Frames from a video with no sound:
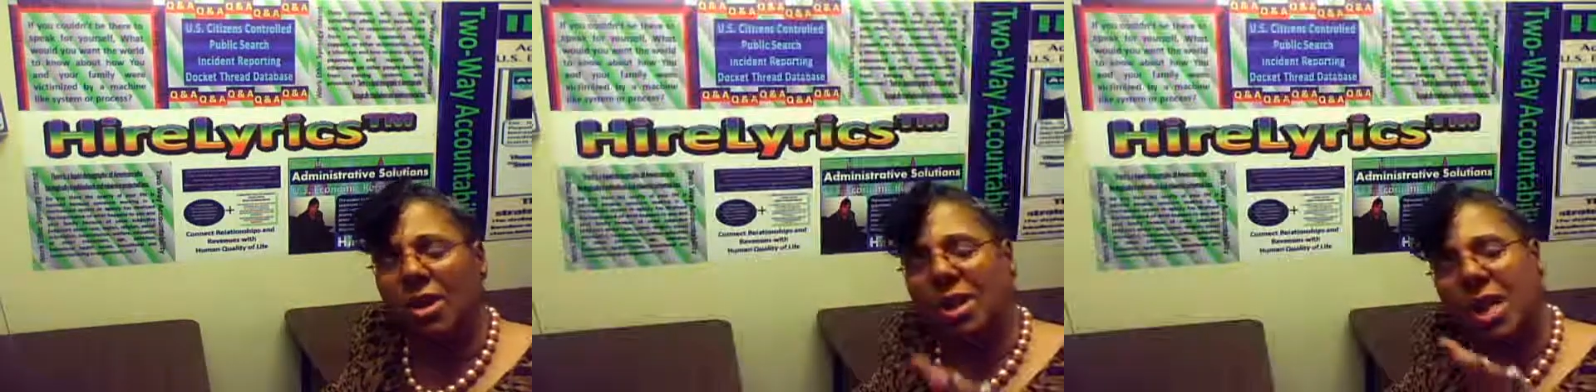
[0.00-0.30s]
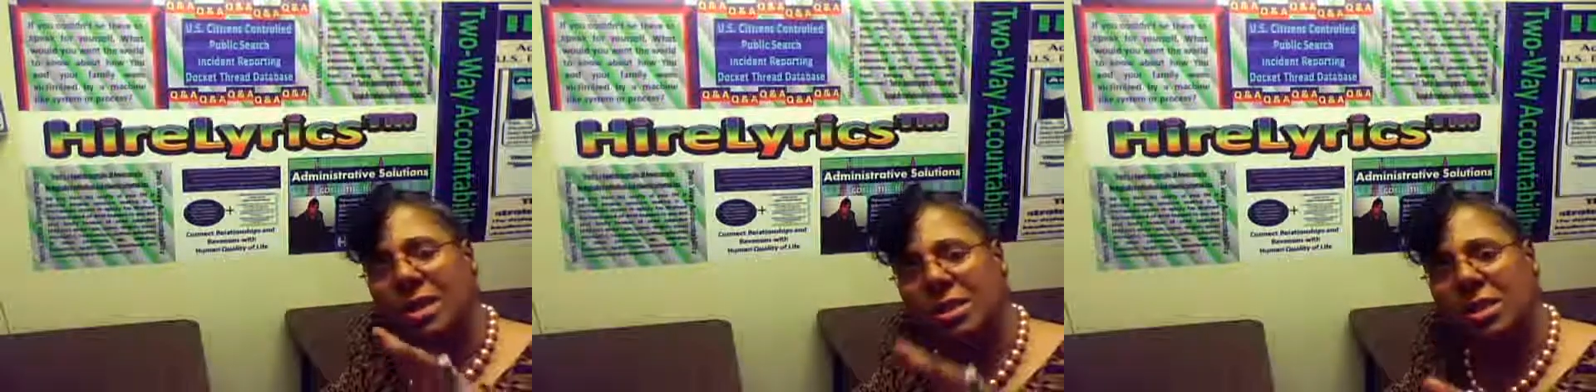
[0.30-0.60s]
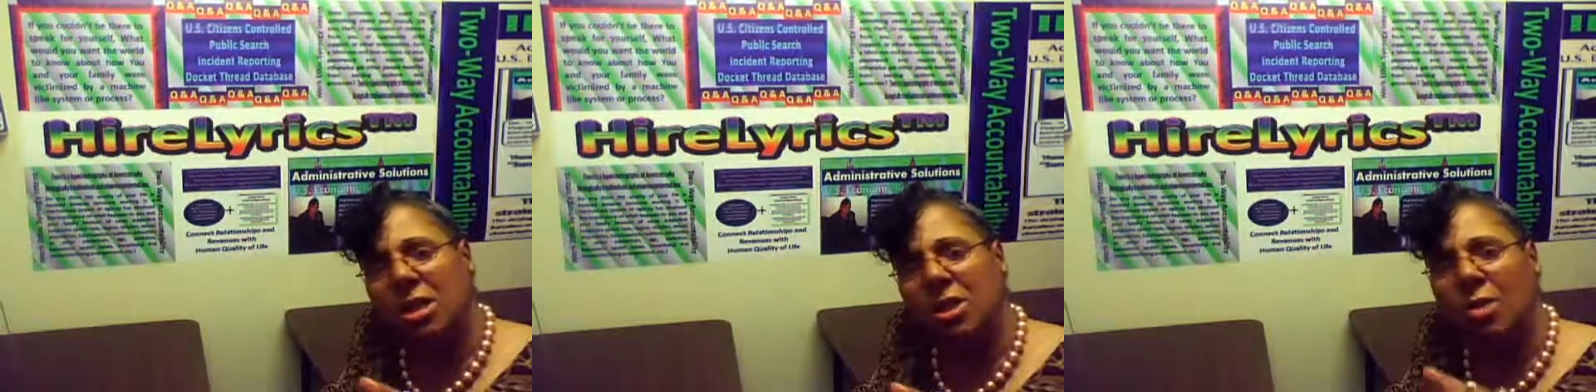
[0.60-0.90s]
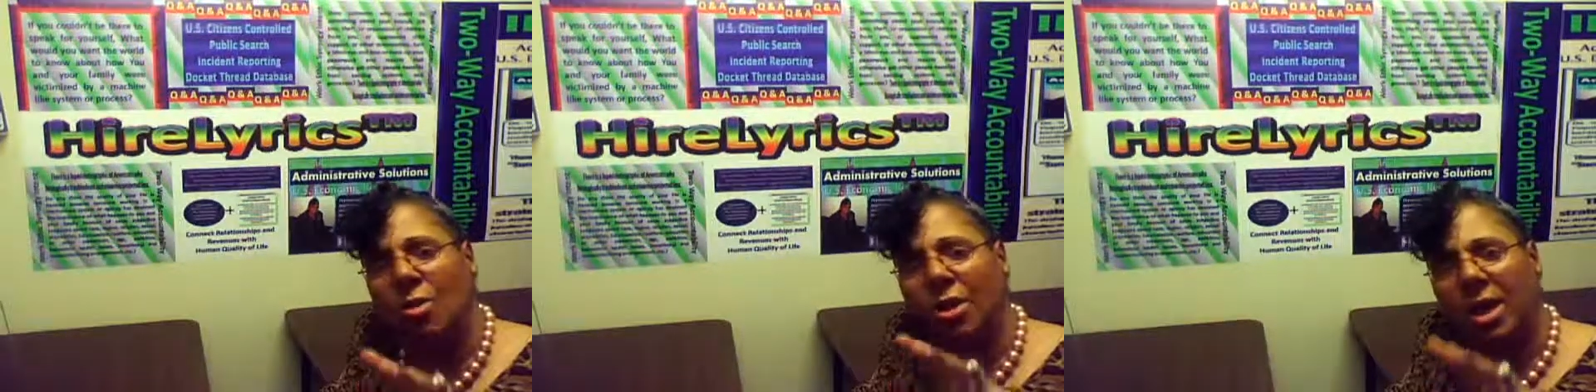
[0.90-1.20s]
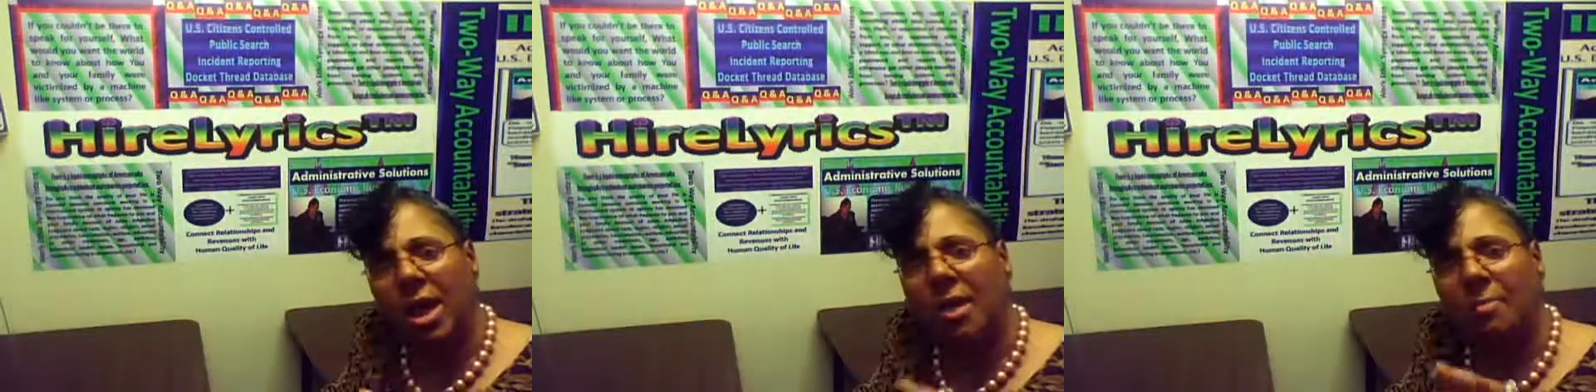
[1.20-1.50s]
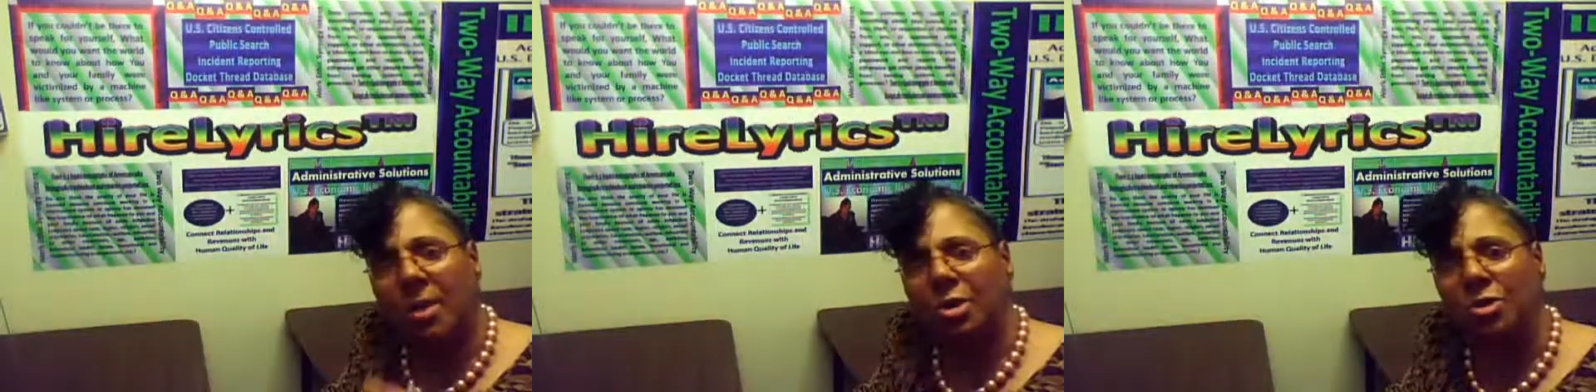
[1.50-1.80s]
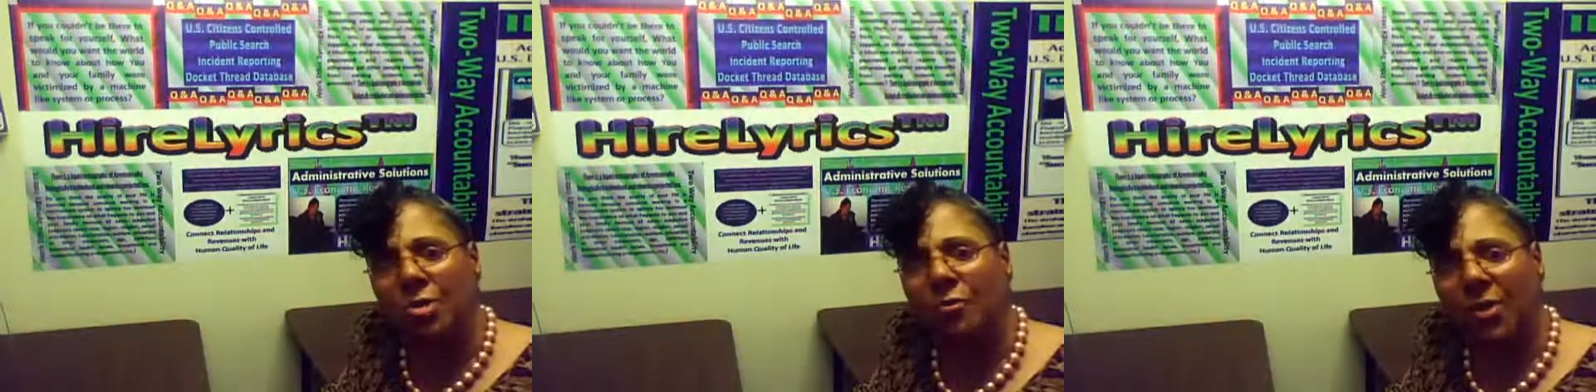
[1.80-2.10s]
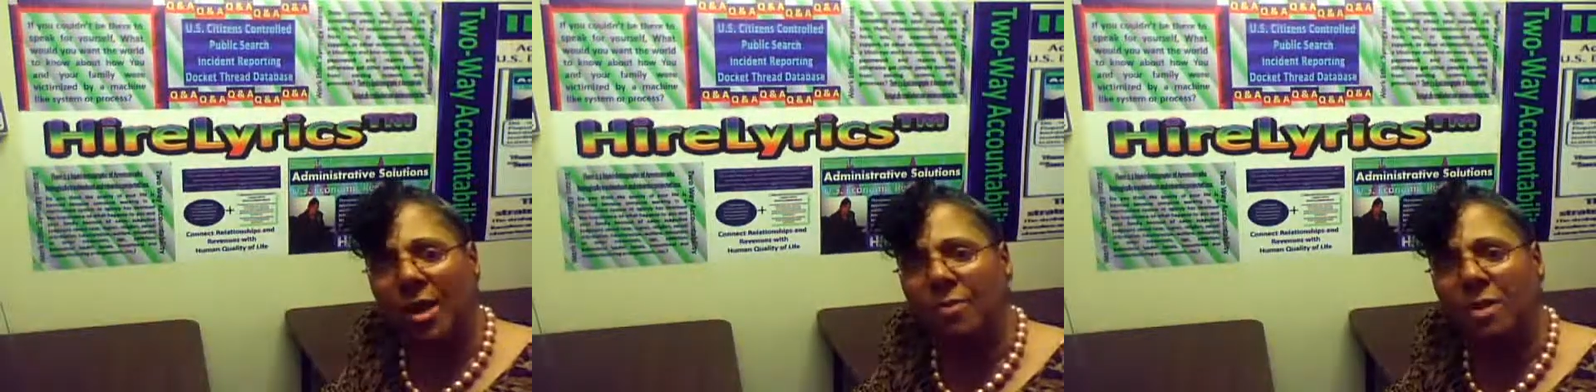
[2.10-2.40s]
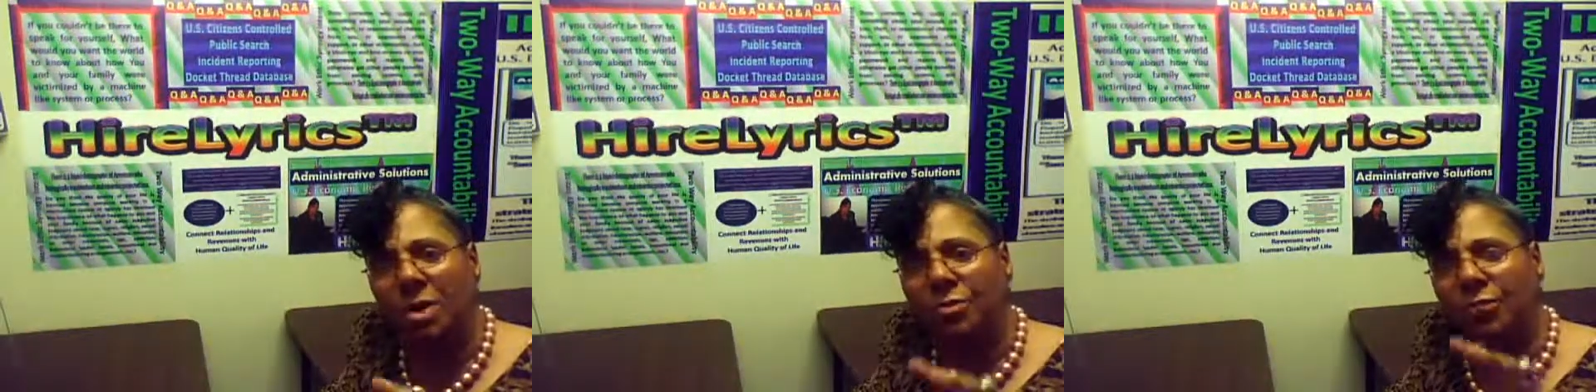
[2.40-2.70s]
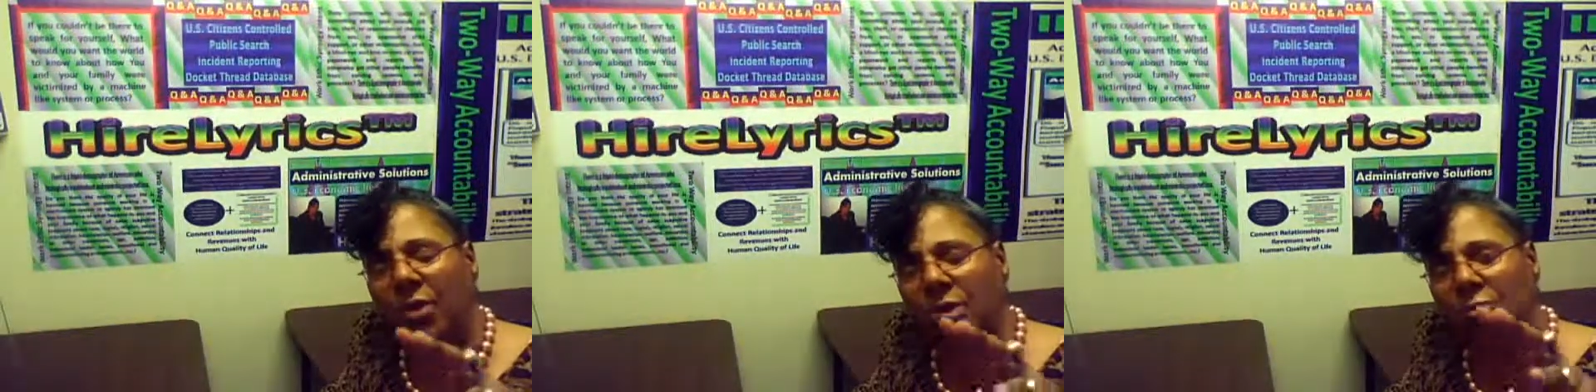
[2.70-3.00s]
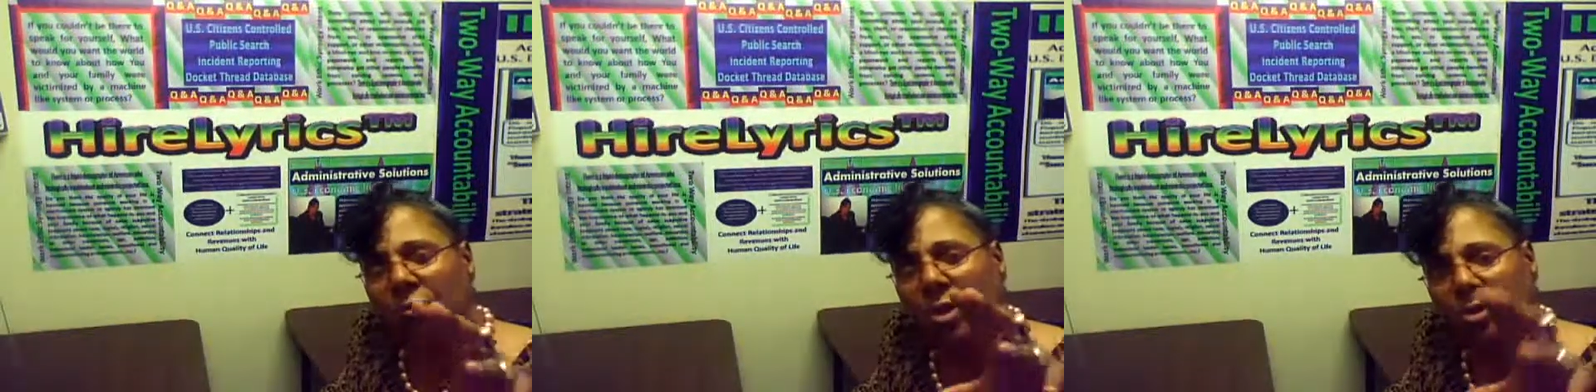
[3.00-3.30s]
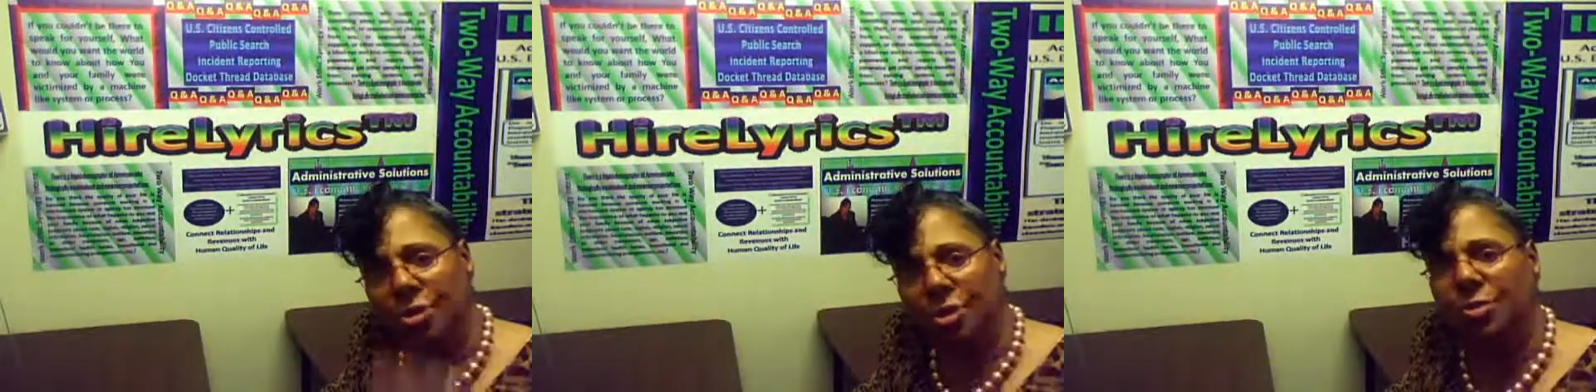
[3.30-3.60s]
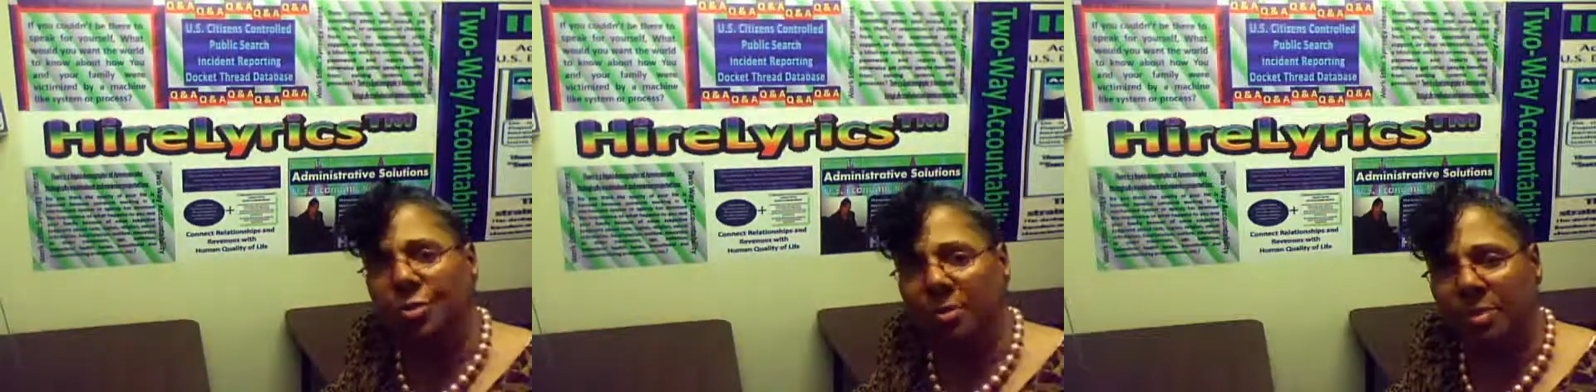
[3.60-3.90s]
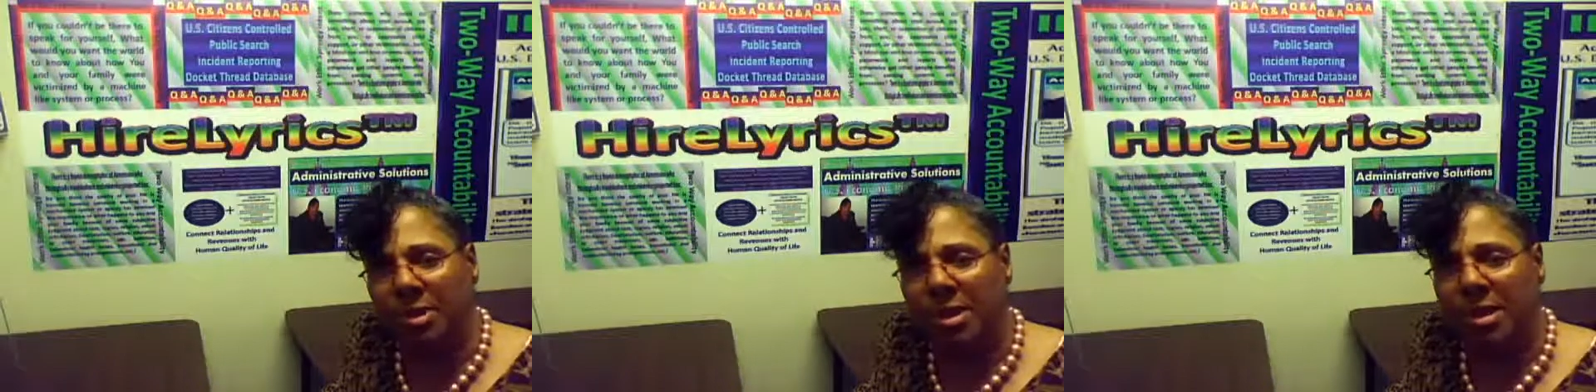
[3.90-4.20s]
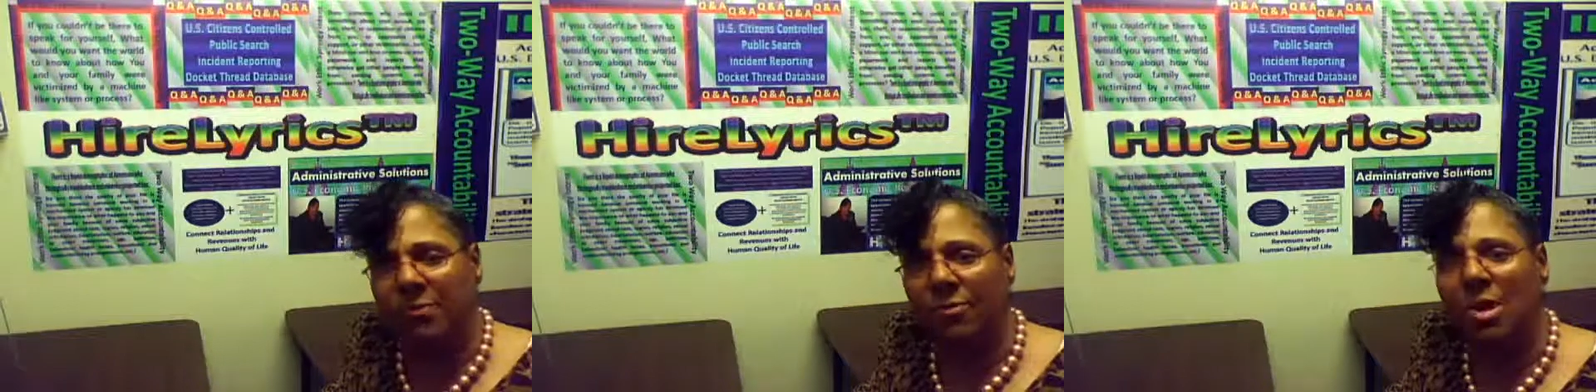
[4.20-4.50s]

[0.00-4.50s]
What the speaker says: They can't see or care about your family, that in fact you want your children to be safe